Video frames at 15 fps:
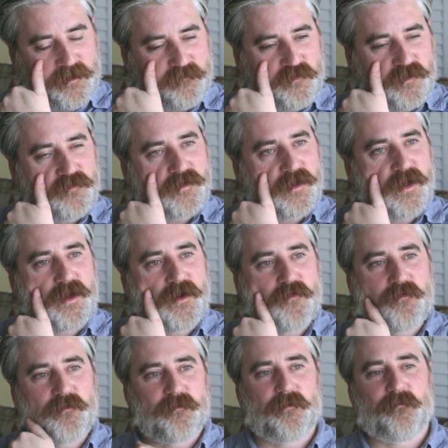if you look
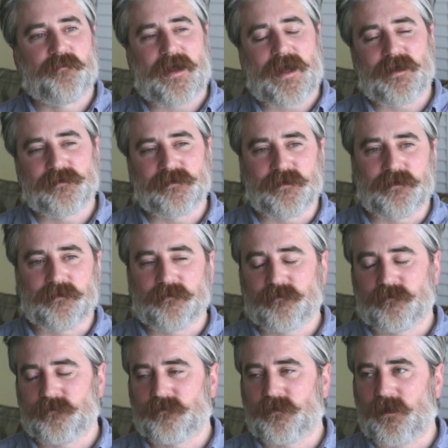how badly
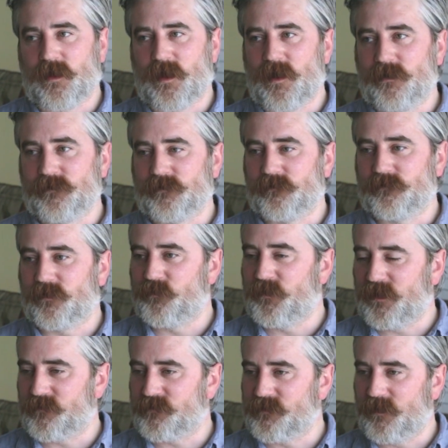they handle their
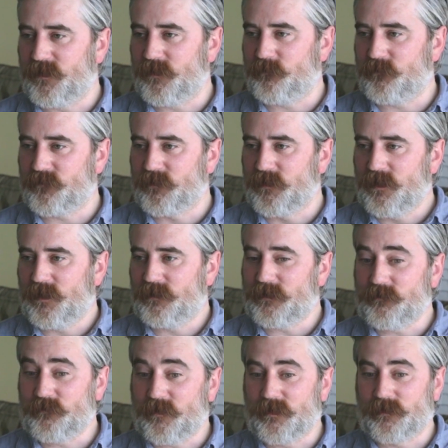biggest names, and
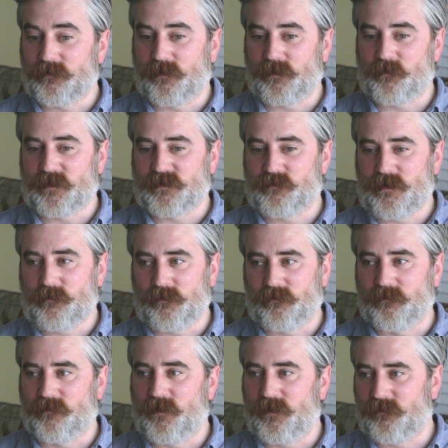then you think like about the people
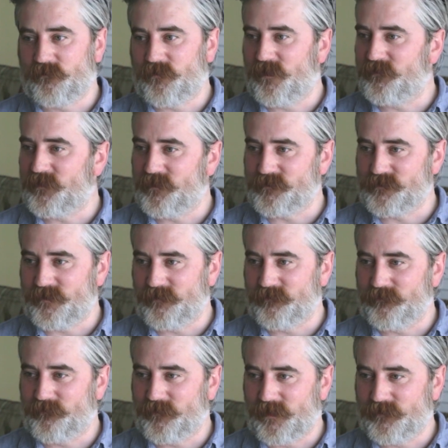who are on a
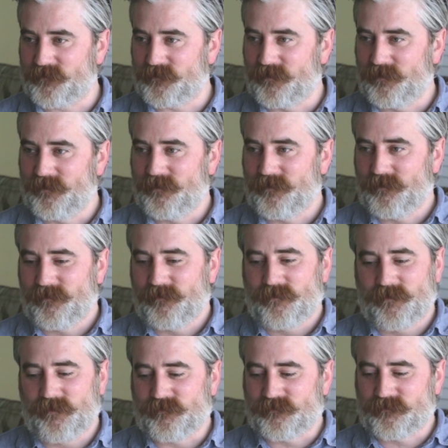$5,000 advance. Yeah,
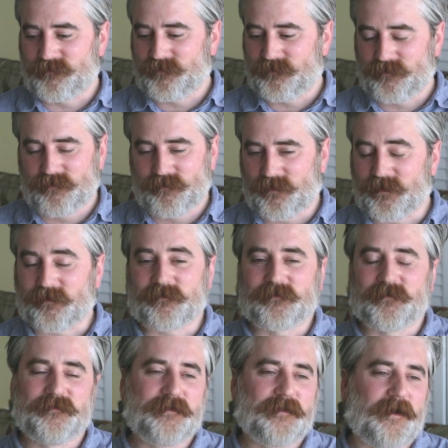it's like
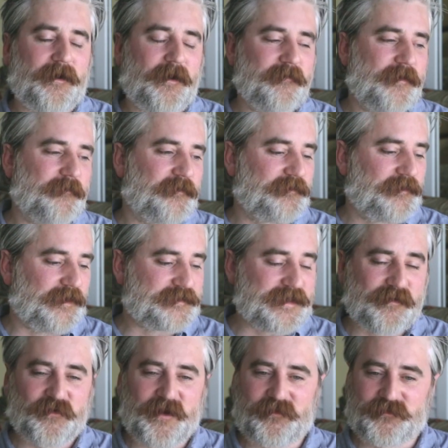I remember like
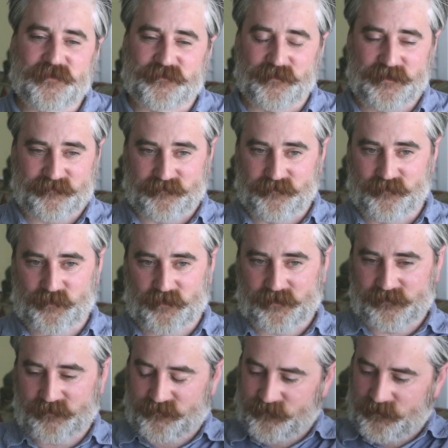Dan Brown's just released a new
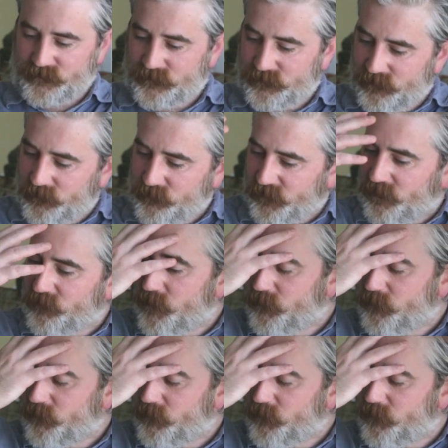book this week, but I